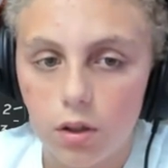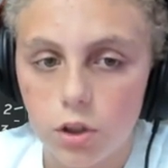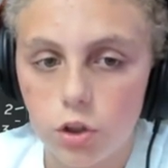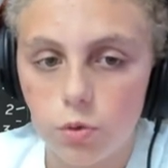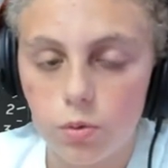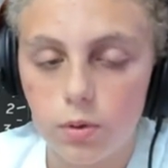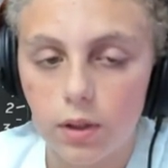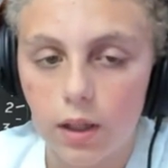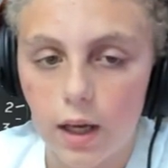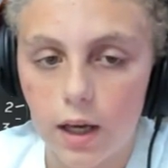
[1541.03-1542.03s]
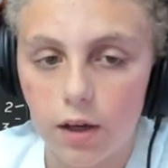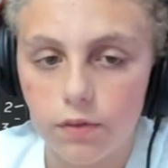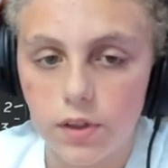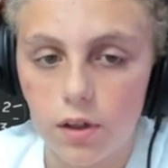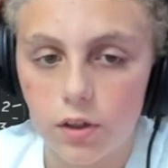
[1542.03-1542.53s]
you will
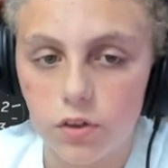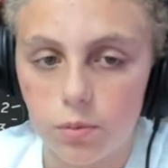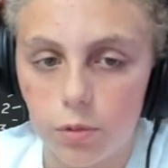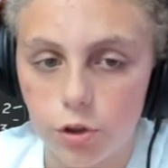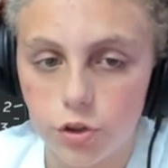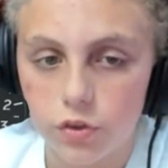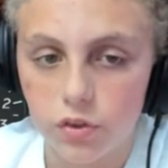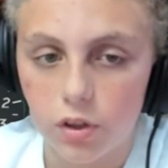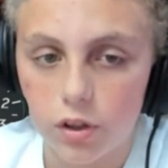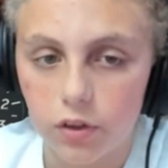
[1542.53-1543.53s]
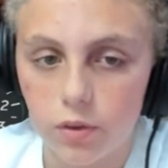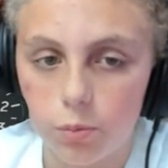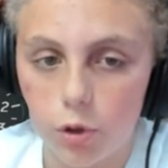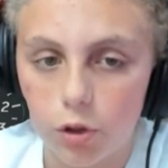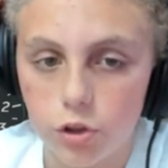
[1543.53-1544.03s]
have the HUD symbology. This is the HUD
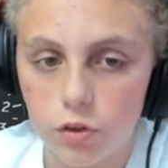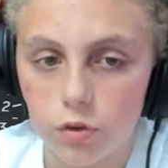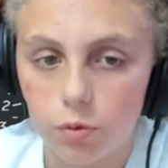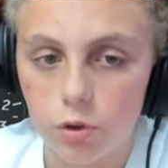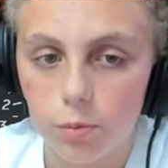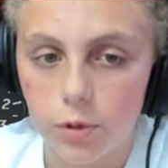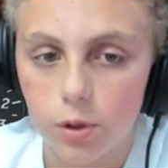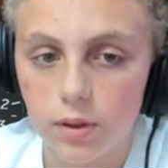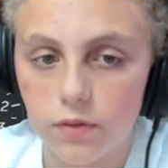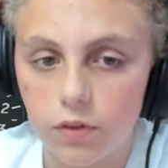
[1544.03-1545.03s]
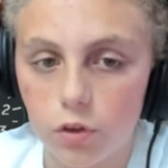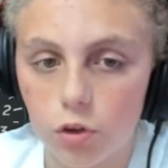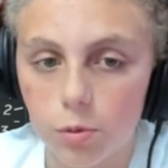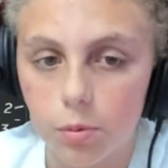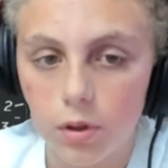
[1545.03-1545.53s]
symbology. So normally if the
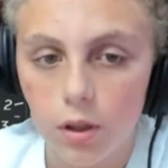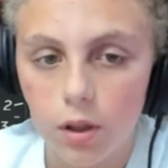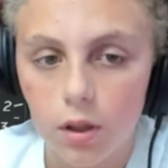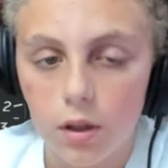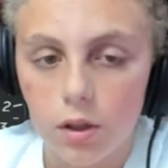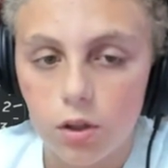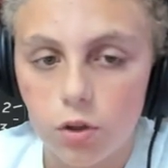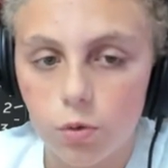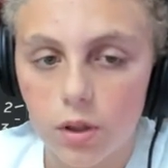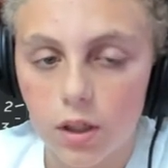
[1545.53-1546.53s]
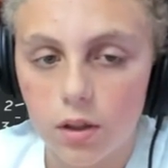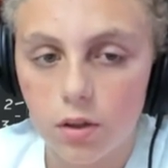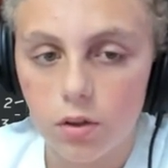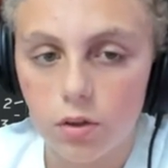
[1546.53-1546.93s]
normal, you can